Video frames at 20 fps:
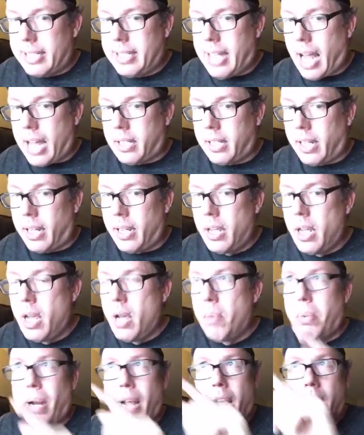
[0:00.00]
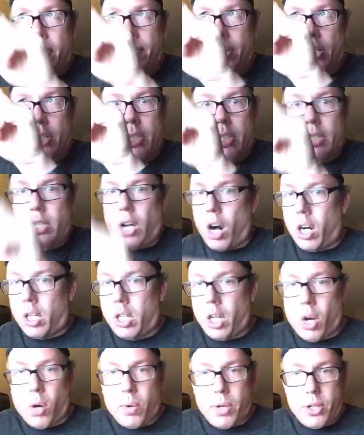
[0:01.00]
exactly. But anniversaries aren't
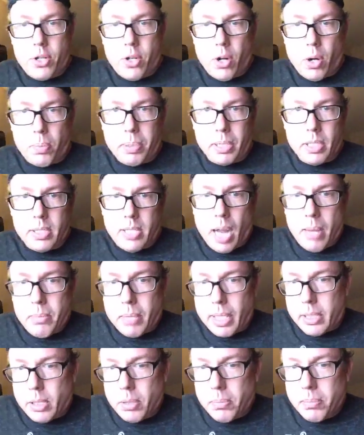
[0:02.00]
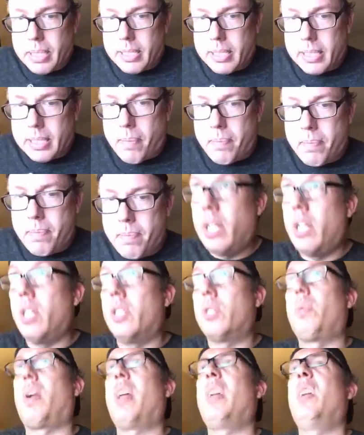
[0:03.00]
going to always show up in your timeline. You'll miss them.
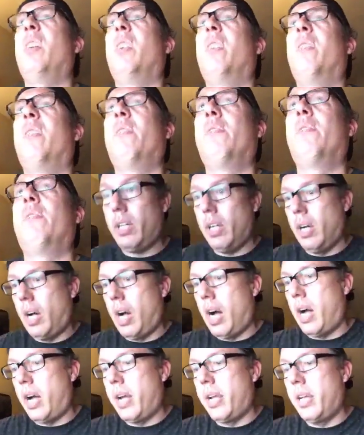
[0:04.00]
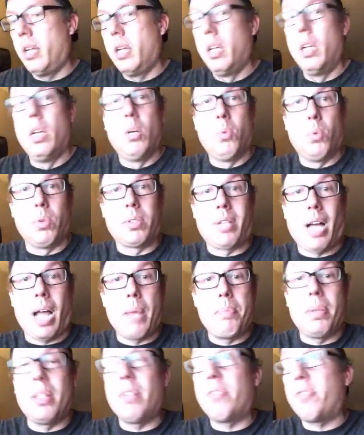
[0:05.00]
Here's what I do I will
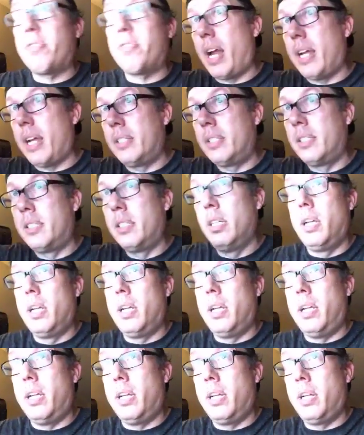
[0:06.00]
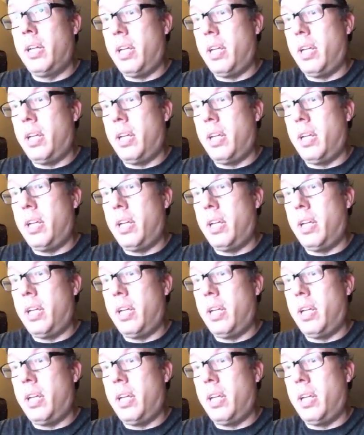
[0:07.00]
type in the phrase in